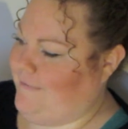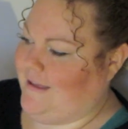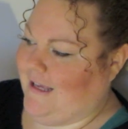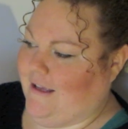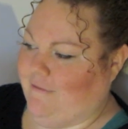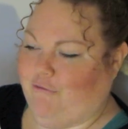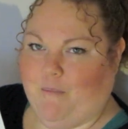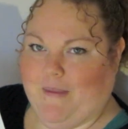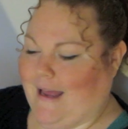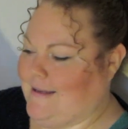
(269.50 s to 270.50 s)
thing
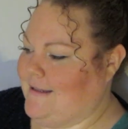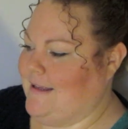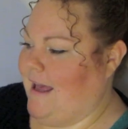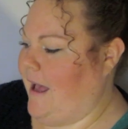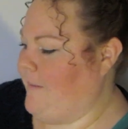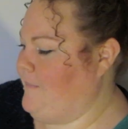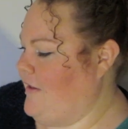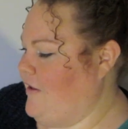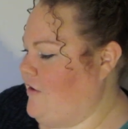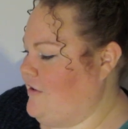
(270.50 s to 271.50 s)
from the editor there,
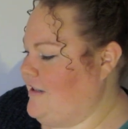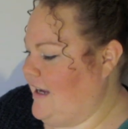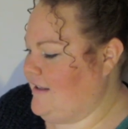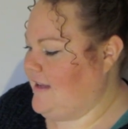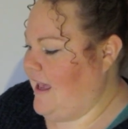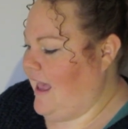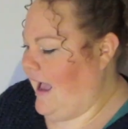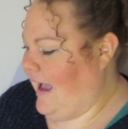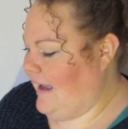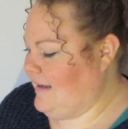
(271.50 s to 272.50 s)
and the contents,
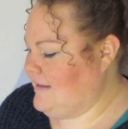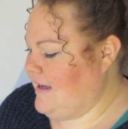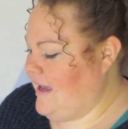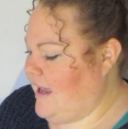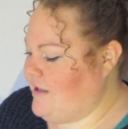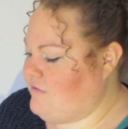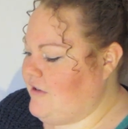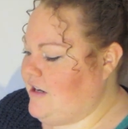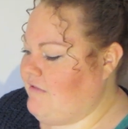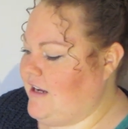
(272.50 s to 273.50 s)
and it's
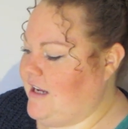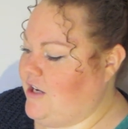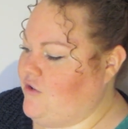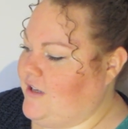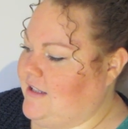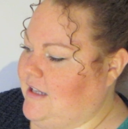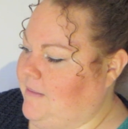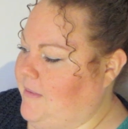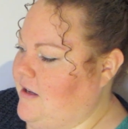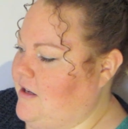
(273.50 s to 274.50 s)
really
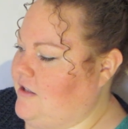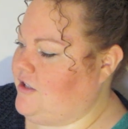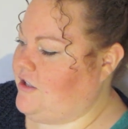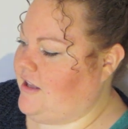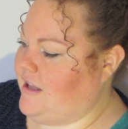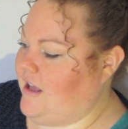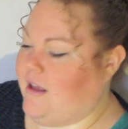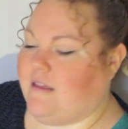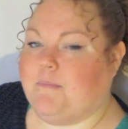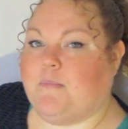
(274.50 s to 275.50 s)
interesting because
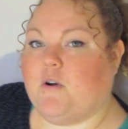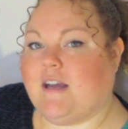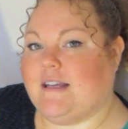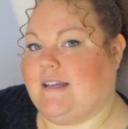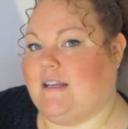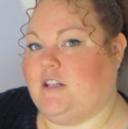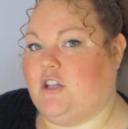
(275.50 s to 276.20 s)
the book is in